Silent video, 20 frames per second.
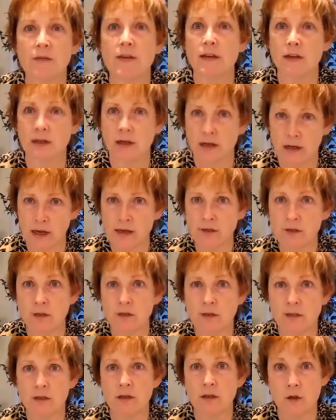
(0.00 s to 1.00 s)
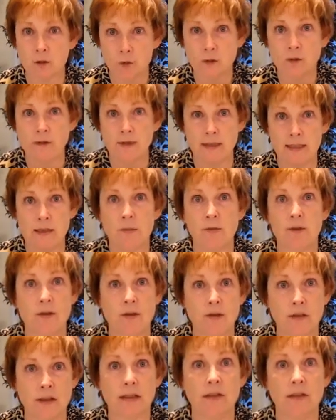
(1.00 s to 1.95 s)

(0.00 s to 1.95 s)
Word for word: like as you, you will see when you see